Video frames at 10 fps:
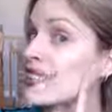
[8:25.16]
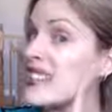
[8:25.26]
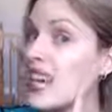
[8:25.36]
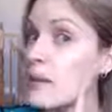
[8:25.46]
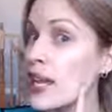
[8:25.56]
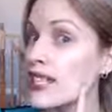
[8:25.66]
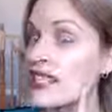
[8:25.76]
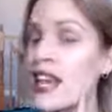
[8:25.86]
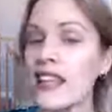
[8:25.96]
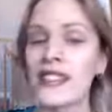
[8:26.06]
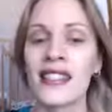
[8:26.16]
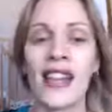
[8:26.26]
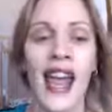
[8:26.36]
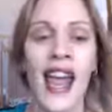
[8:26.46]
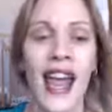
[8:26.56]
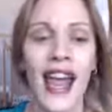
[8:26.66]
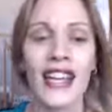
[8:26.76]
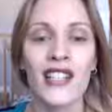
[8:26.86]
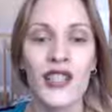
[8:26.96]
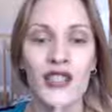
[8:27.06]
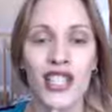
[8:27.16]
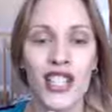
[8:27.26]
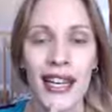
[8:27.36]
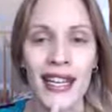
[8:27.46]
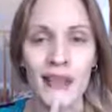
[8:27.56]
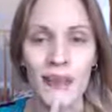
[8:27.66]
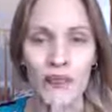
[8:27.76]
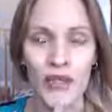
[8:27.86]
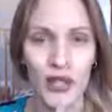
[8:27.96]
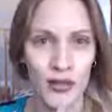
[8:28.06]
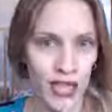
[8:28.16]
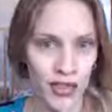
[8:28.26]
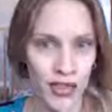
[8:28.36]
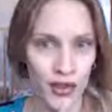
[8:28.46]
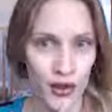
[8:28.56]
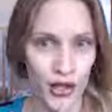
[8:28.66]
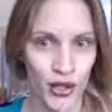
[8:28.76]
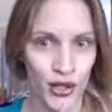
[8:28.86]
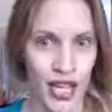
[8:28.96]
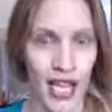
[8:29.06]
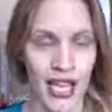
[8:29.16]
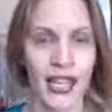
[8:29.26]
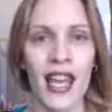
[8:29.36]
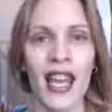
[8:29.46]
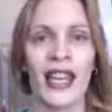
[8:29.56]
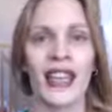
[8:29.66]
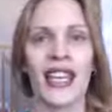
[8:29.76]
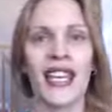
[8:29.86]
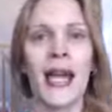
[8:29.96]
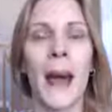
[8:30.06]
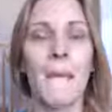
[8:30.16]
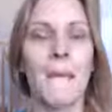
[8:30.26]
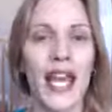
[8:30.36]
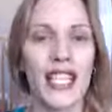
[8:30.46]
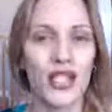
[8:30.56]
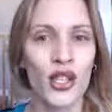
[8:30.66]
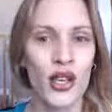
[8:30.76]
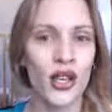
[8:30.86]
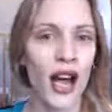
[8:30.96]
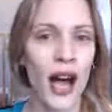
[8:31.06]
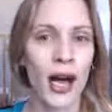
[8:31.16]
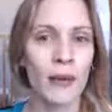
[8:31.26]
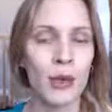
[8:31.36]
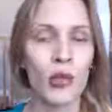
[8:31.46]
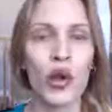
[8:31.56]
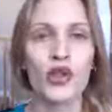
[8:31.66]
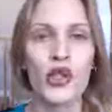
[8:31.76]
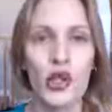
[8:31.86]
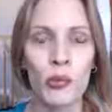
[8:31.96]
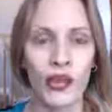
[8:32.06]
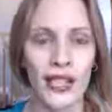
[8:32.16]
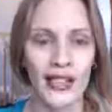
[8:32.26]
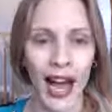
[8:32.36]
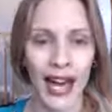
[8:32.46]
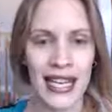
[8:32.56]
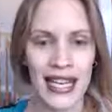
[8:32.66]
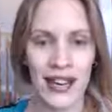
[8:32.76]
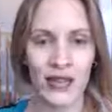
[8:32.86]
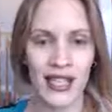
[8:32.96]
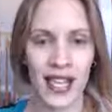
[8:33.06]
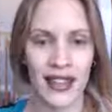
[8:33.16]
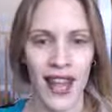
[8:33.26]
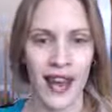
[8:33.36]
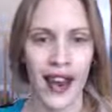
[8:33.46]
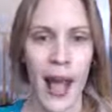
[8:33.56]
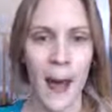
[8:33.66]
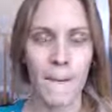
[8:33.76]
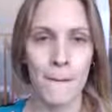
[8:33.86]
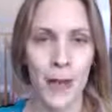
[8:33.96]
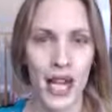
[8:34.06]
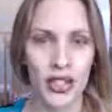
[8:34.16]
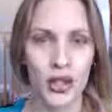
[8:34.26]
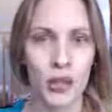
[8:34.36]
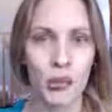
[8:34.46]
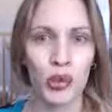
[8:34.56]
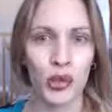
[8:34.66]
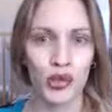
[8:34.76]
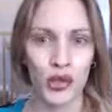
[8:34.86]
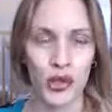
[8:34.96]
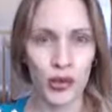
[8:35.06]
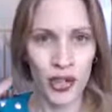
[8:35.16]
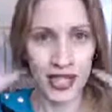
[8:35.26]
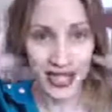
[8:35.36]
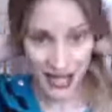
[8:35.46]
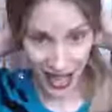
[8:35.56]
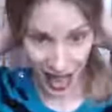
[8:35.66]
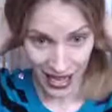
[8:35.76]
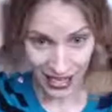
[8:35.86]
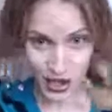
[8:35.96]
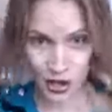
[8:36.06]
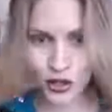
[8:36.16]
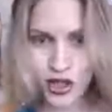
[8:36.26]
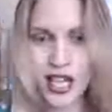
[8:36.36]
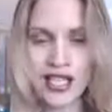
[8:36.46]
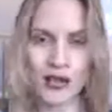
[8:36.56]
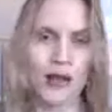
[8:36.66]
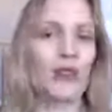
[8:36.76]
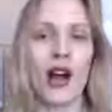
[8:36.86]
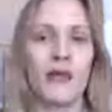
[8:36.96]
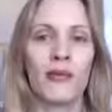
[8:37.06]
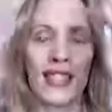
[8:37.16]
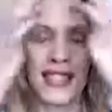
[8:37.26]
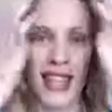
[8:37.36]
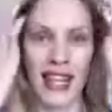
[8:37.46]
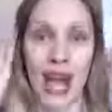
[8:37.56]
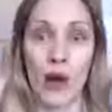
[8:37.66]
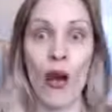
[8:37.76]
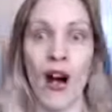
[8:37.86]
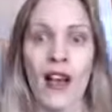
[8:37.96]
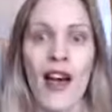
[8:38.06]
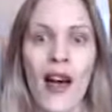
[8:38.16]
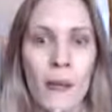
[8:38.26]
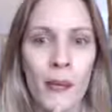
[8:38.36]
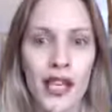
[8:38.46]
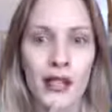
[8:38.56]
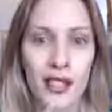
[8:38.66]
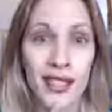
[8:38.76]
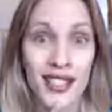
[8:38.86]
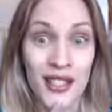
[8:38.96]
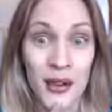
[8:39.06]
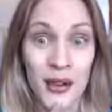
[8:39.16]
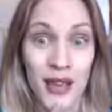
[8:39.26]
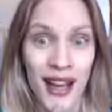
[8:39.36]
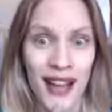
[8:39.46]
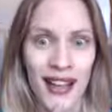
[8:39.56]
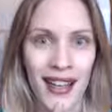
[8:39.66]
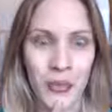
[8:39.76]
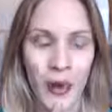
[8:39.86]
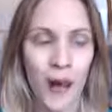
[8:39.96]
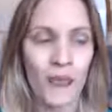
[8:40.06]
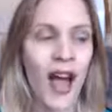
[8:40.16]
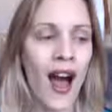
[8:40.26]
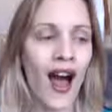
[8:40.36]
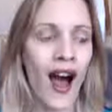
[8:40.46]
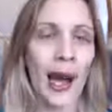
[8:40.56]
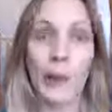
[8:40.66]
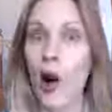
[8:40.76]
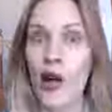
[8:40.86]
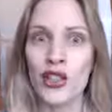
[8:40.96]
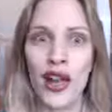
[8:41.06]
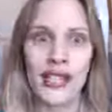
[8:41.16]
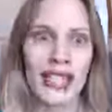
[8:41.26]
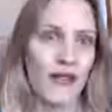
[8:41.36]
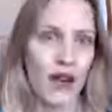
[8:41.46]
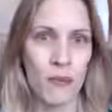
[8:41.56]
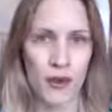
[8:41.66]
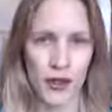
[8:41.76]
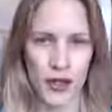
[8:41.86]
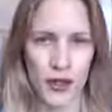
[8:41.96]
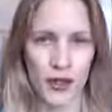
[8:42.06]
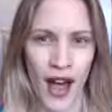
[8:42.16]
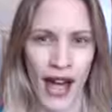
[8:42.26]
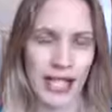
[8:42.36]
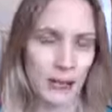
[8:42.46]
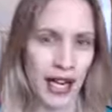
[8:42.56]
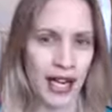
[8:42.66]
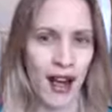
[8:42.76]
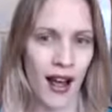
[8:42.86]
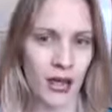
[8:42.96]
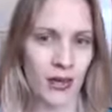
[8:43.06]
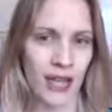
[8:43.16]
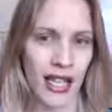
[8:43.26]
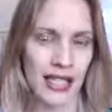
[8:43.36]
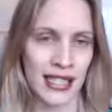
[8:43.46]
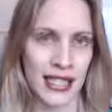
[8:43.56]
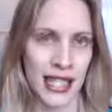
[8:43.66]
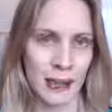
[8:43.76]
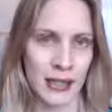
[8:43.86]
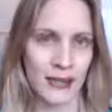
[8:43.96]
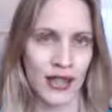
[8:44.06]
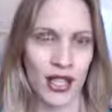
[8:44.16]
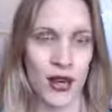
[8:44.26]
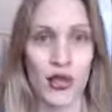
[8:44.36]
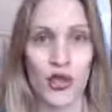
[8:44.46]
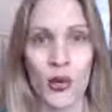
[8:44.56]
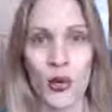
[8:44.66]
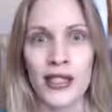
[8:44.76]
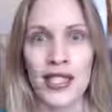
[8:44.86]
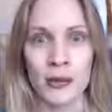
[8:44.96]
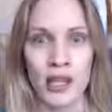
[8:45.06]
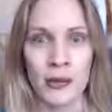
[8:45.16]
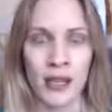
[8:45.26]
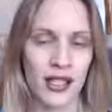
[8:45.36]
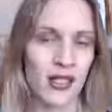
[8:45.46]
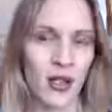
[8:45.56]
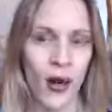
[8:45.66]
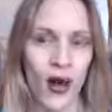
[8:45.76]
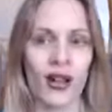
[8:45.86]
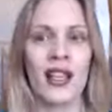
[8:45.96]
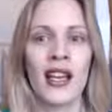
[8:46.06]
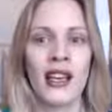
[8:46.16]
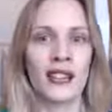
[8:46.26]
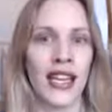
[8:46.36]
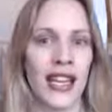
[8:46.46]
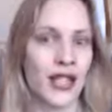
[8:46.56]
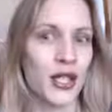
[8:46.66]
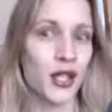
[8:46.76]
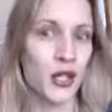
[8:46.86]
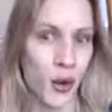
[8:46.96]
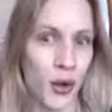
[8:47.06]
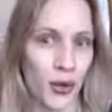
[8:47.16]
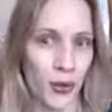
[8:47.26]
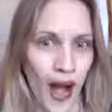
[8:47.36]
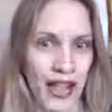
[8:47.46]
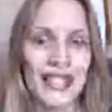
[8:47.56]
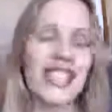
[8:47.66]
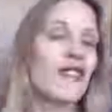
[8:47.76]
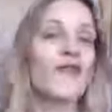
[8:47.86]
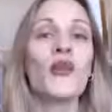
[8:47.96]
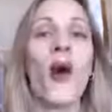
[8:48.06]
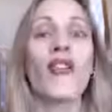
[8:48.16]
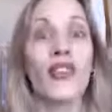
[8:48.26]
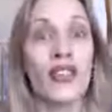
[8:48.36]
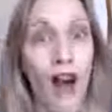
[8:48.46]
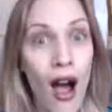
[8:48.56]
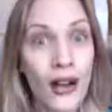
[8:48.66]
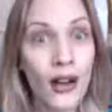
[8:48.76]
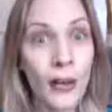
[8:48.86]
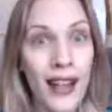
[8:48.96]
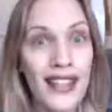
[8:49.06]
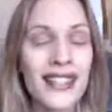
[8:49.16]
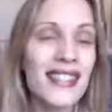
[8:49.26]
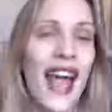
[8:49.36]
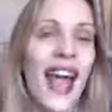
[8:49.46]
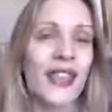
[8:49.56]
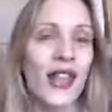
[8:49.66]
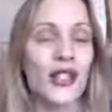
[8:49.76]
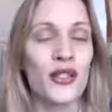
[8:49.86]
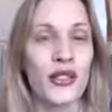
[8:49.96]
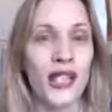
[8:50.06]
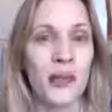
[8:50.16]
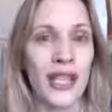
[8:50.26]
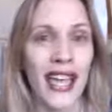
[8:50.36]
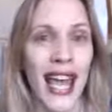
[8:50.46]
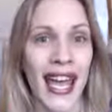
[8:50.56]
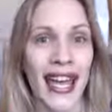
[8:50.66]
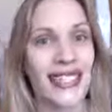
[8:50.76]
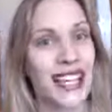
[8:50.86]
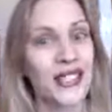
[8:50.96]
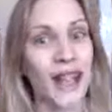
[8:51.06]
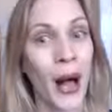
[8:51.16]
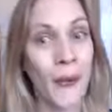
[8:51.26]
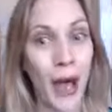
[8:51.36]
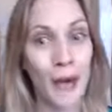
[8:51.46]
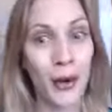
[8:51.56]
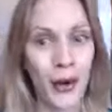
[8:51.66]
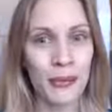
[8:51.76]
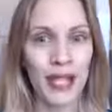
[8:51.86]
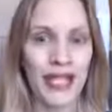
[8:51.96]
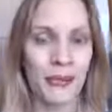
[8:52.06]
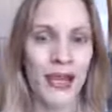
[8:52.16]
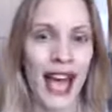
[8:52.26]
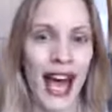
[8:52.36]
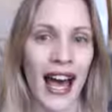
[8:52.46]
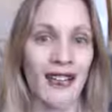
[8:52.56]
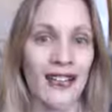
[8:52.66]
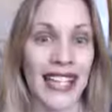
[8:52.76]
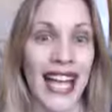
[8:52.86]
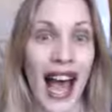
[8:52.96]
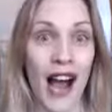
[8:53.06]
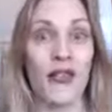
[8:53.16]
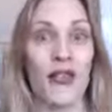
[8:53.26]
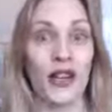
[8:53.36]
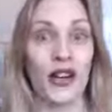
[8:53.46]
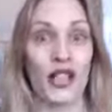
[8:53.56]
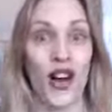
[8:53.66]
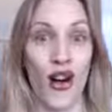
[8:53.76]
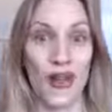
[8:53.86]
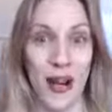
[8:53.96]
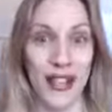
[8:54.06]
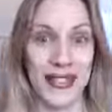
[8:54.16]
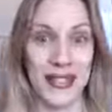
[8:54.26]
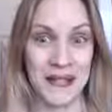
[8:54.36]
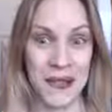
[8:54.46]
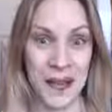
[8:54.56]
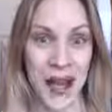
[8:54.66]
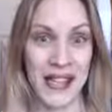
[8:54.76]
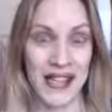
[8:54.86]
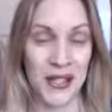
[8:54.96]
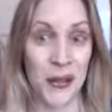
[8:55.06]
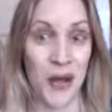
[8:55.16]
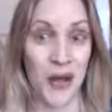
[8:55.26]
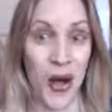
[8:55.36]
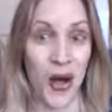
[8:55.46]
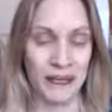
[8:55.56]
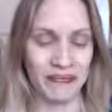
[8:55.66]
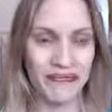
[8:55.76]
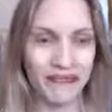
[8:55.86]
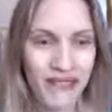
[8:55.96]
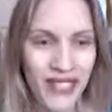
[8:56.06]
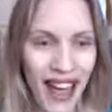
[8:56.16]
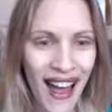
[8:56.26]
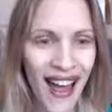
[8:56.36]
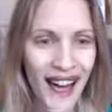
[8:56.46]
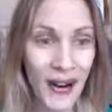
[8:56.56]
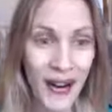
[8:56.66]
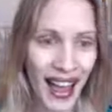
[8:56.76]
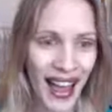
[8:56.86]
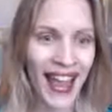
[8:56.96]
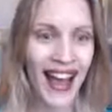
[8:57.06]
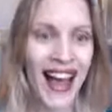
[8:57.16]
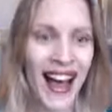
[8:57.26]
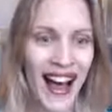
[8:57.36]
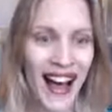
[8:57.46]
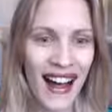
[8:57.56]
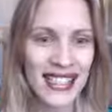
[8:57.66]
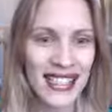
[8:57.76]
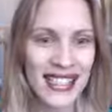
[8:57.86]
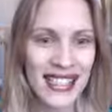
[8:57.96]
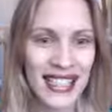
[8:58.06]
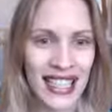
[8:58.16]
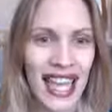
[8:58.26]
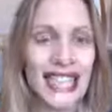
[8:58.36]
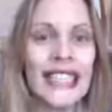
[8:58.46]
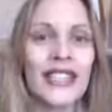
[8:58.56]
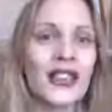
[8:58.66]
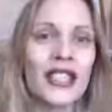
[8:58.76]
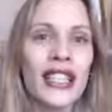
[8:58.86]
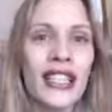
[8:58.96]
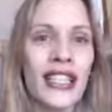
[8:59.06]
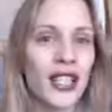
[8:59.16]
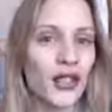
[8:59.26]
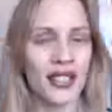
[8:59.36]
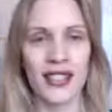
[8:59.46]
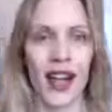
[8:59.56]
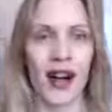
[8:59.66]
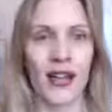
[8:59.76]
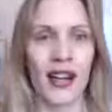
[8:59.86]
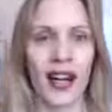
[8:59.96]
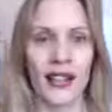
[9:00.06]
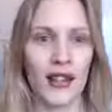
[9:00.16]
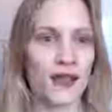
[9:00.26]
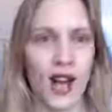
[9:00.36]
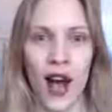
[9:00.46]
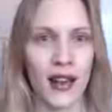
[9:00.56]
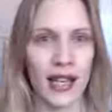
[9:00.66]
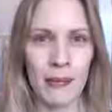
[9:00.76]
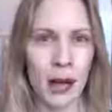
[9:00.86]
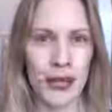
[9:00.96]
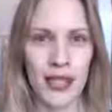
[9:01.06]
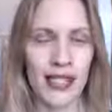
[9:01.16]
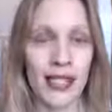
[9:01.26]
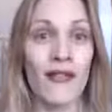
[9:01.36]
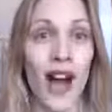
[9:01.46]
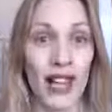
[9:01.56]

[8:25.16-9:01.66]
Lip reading: Does that make sense? And your chin, you need to know your chin, the mental protuberance. I can never say that. Mental protuberance, that is your chin. So I'm probably saying that wrong, but you need to know that as well. I apologize if I'm moving too fast, but I kind of would like to keep this video short and sweet because you all like the shorter ones. If you want the longer ones, then you should be a Dental L member because we have like hour-long ones, okay? So they're long. Okay, let's see. And clearly you can tell that I love talking about this stuff.